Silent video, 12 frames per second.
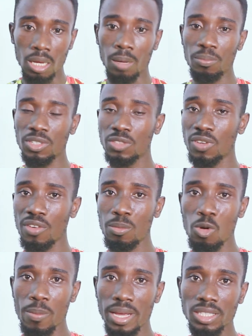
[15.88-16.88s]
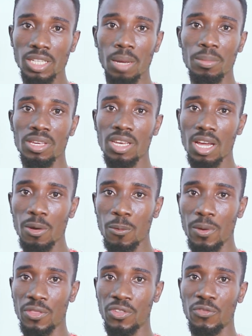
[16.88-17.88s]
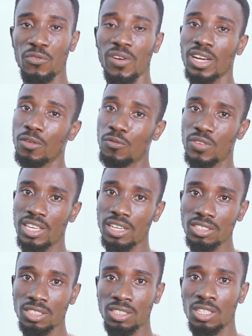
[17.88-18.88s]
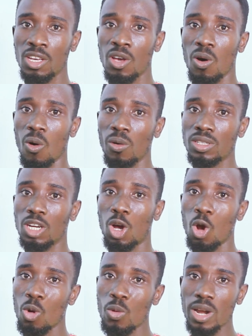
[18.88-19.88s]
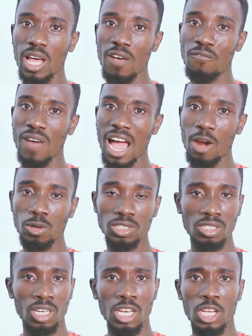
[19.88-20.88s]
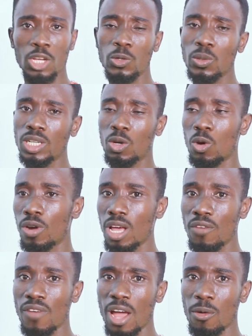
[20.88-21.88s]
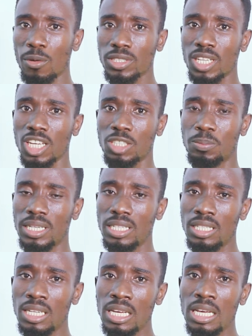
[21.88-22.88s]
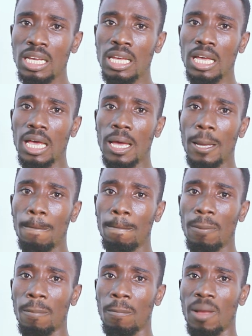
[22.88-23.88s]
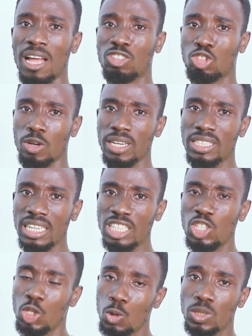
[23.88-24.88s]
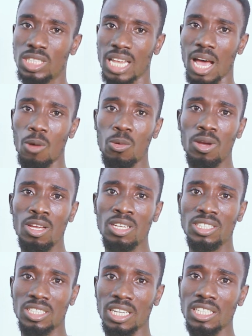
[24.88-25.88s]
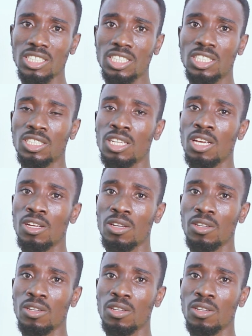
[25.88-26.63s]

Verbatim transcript: Um, this very moment, I'm here with facts and figures on the coronavirus. You know, the coronavirus has been um, a trending news now since